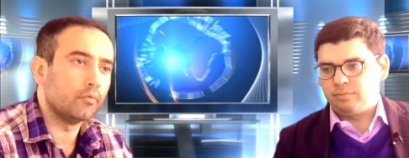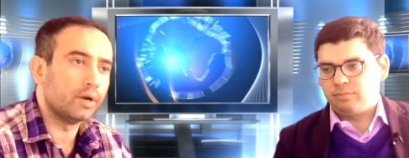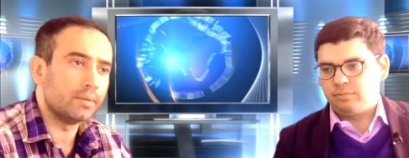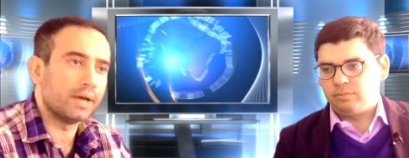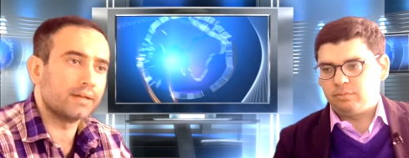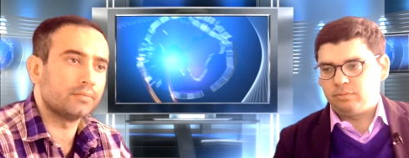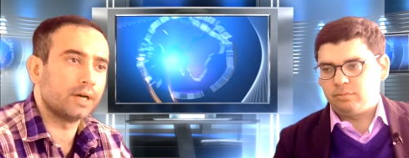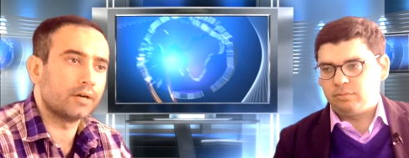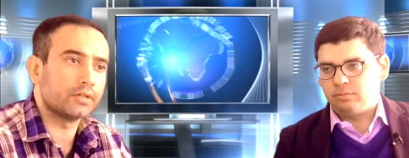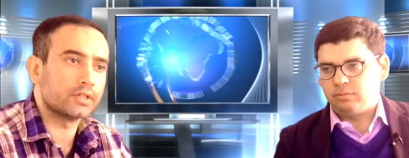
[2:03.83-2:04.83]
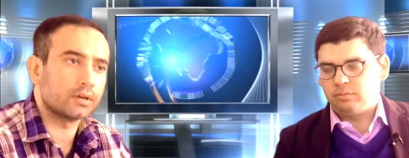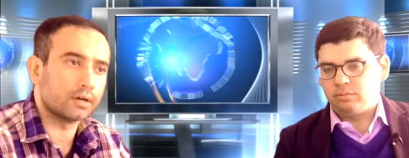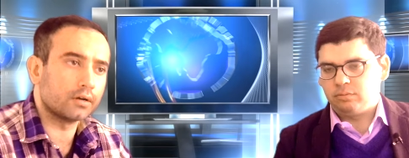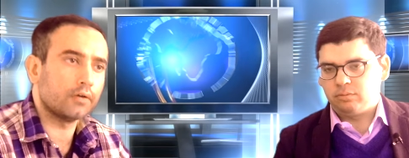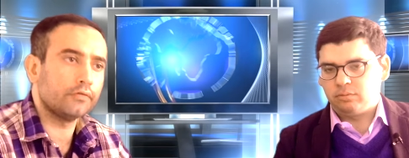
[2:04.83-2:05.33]
Speaker 1: when Banc de Binary
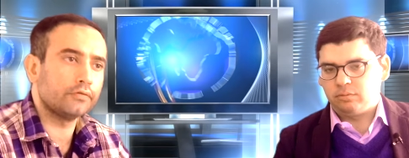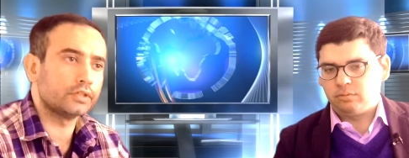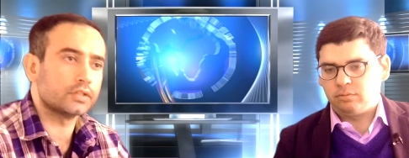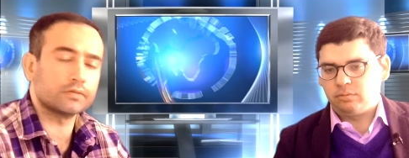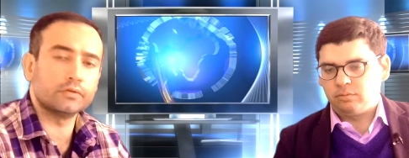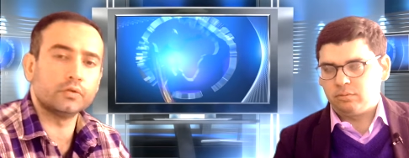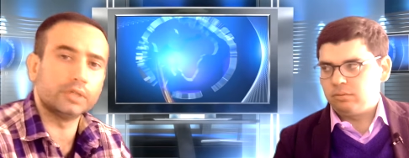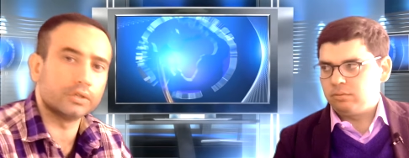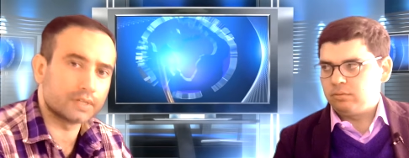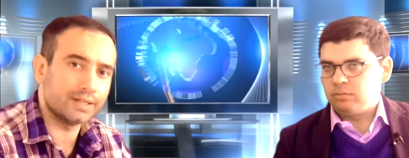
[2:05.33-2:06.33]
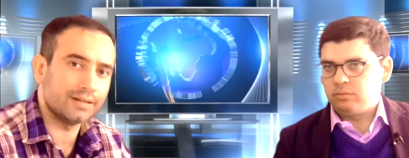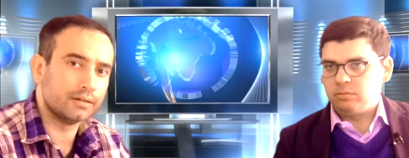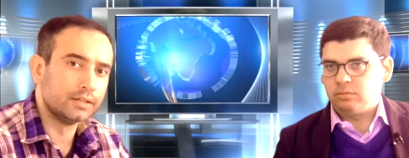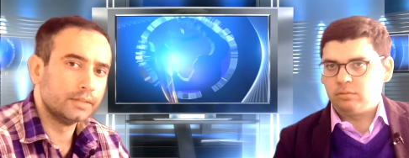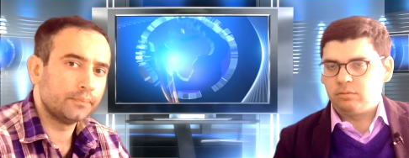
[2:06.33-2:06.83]
started off just a few years
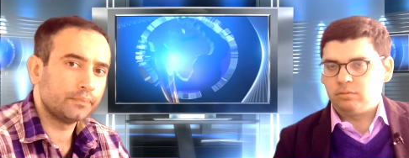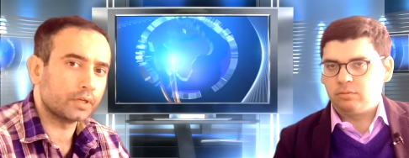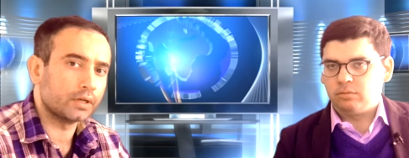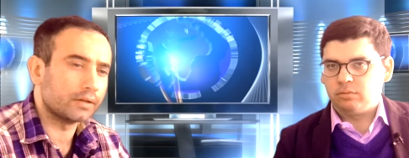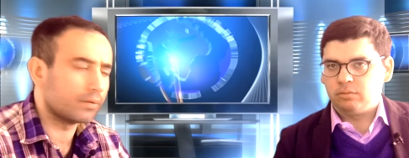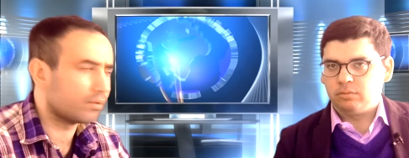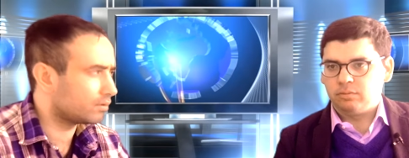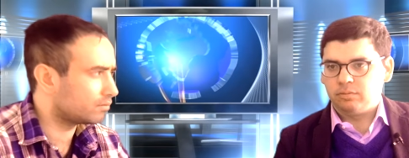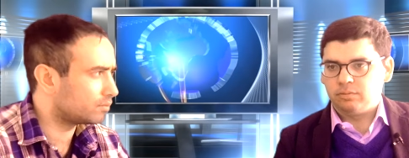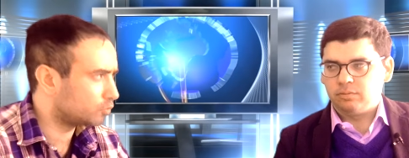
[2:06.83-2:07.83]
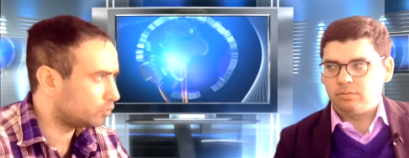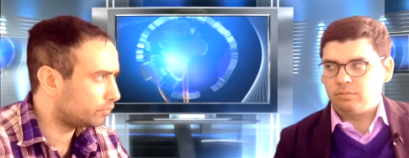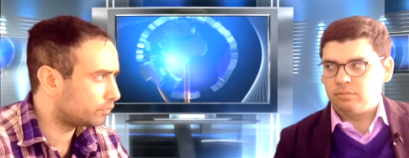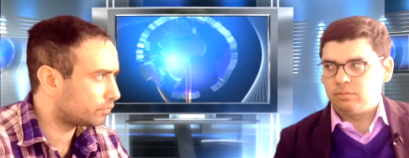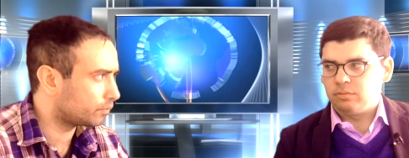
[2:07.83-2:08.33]
in, uh, they were
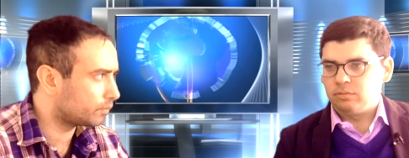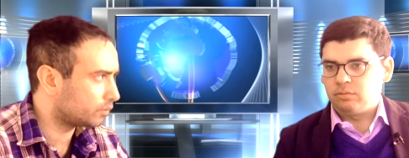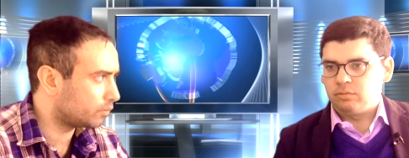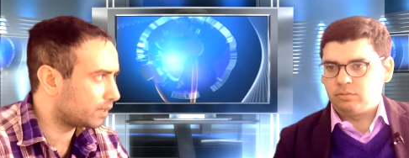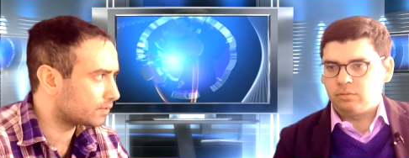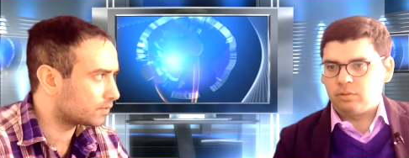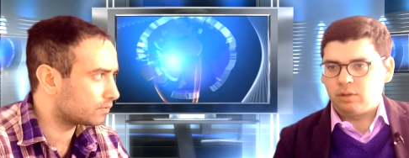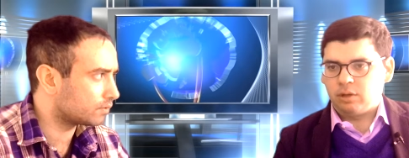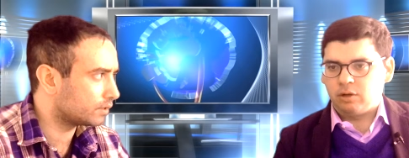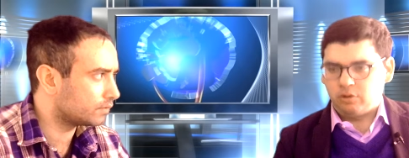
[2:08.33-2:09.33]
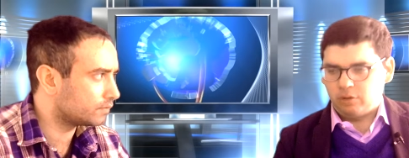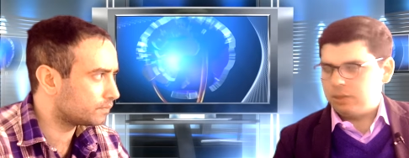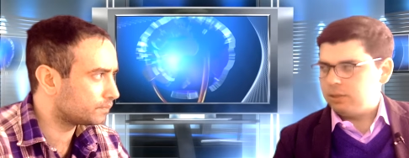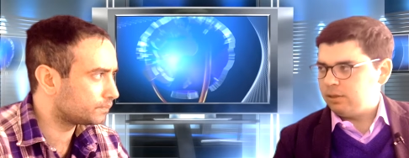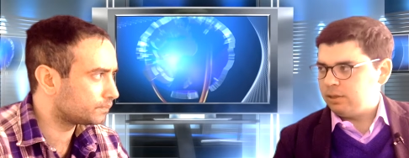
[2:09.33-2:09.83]
removed from the US, right?
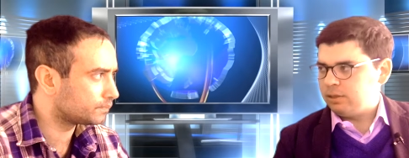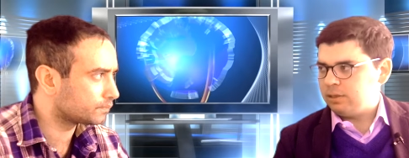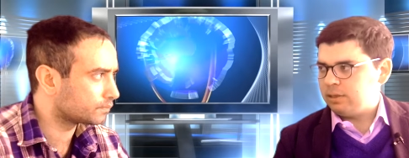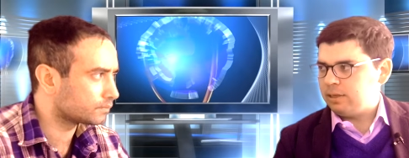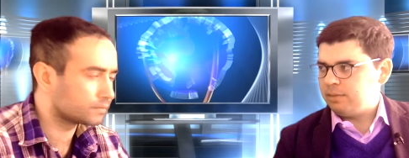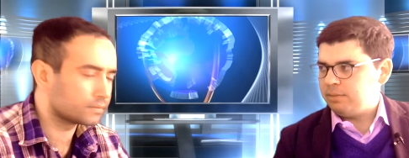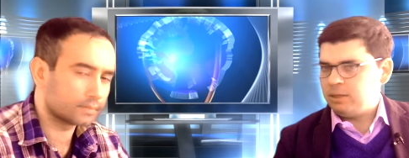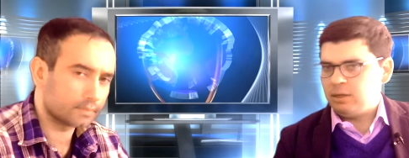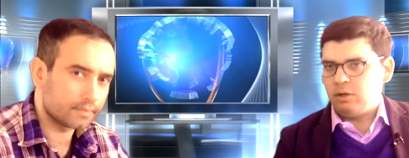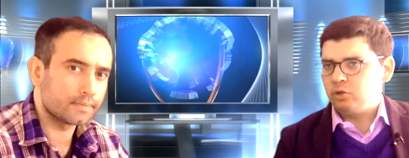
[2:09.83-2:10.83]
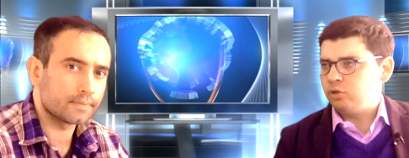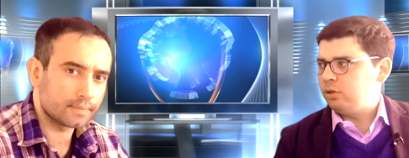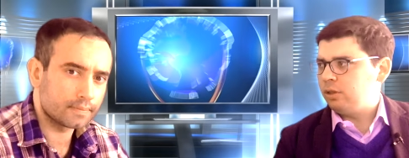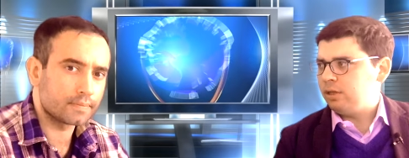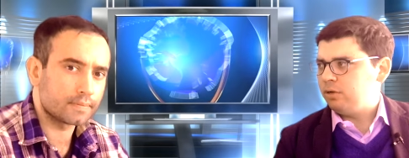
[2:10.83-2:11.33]
Correct,
Speaker 2: yes. And they had a big
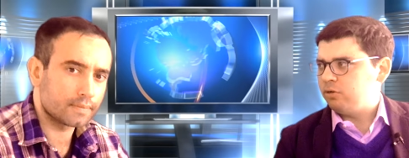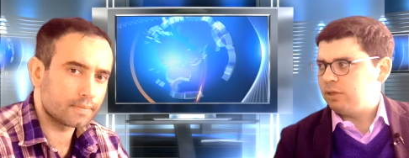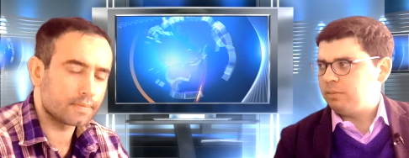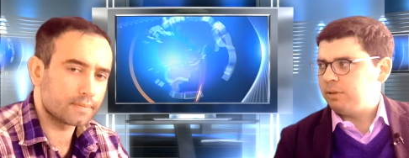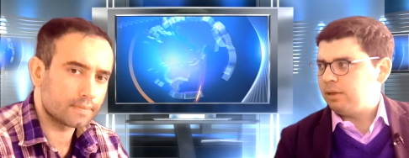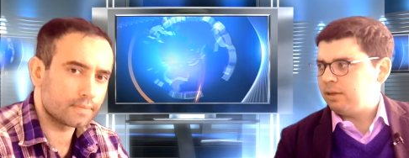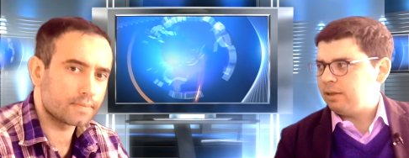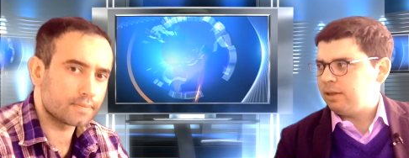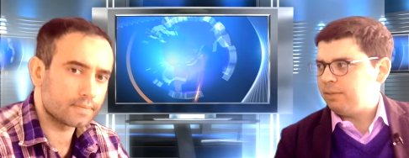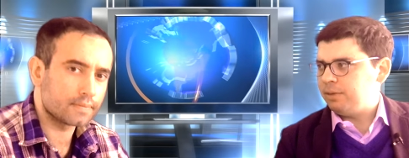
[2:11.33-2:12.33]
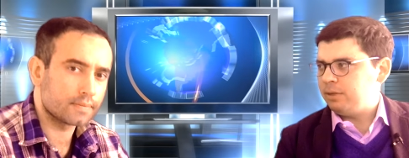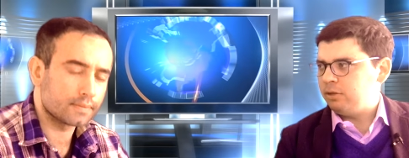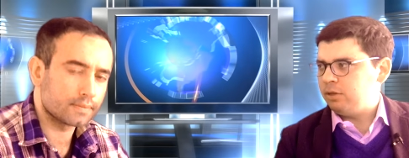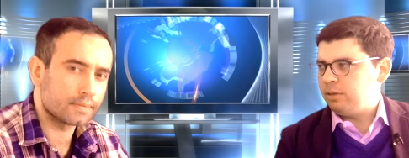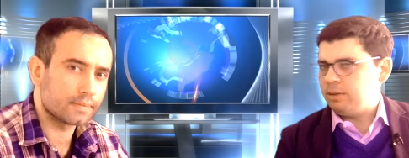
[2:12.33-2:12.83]
lawsuit, I think, or something like that happening to
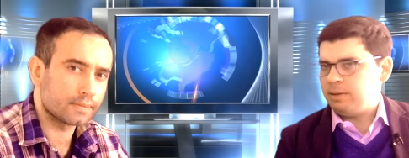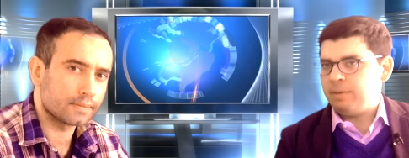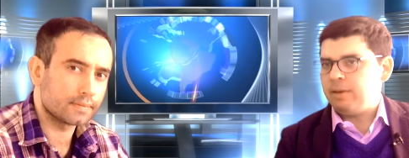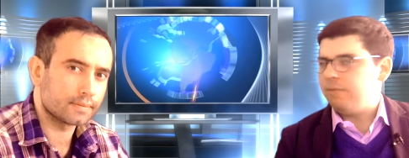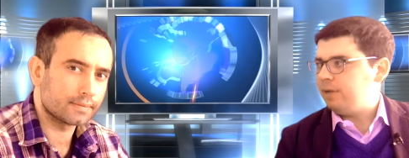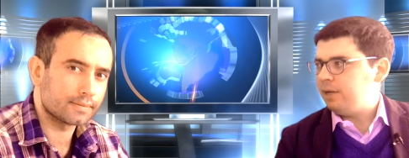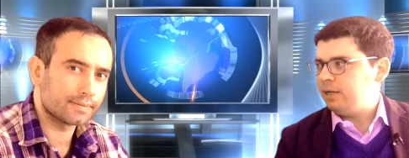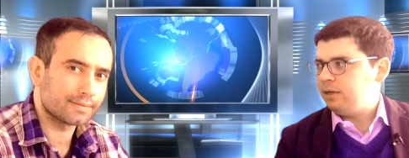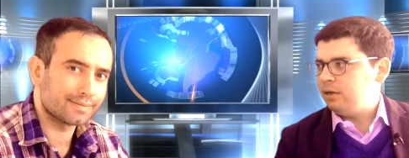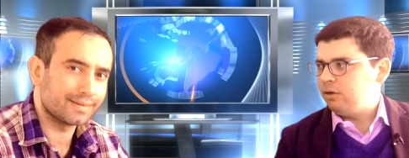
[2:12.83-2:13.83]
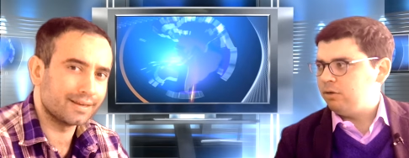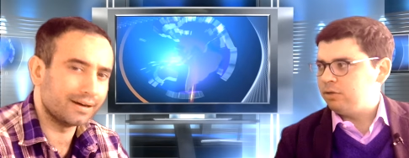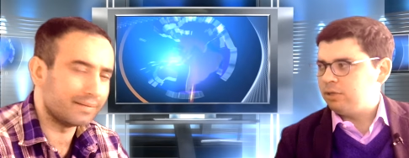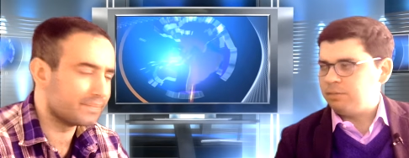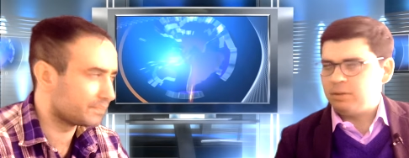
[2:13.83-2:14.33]
them in a, in a fine yeah. or
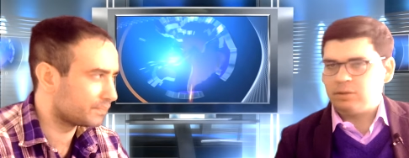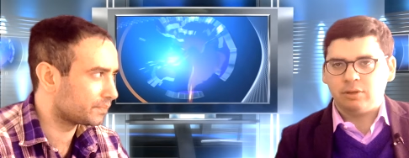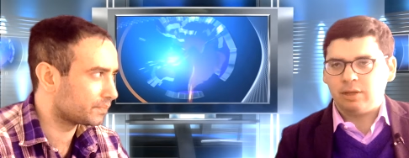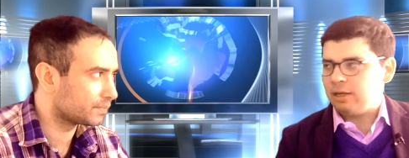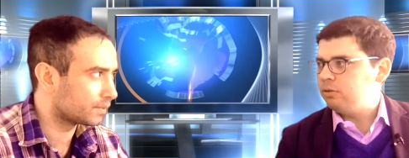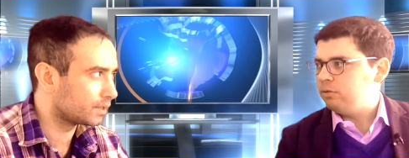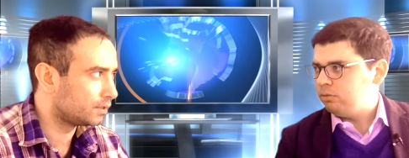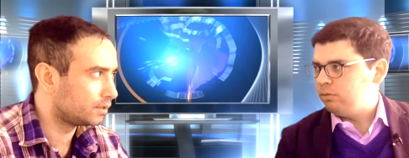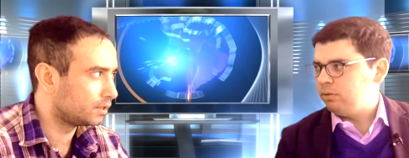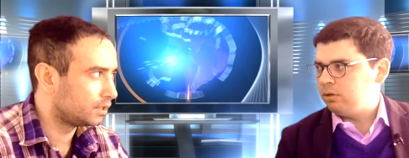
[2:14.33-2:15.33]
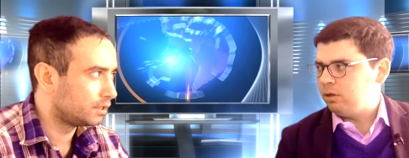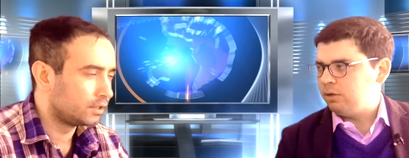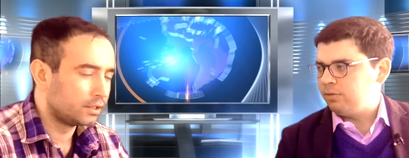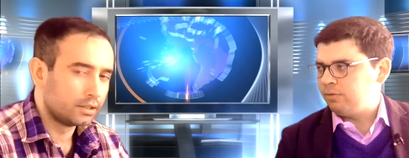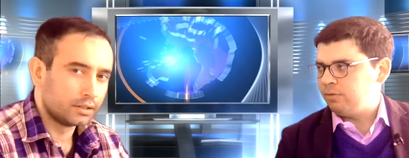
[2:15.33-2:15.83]
something. So they had to go out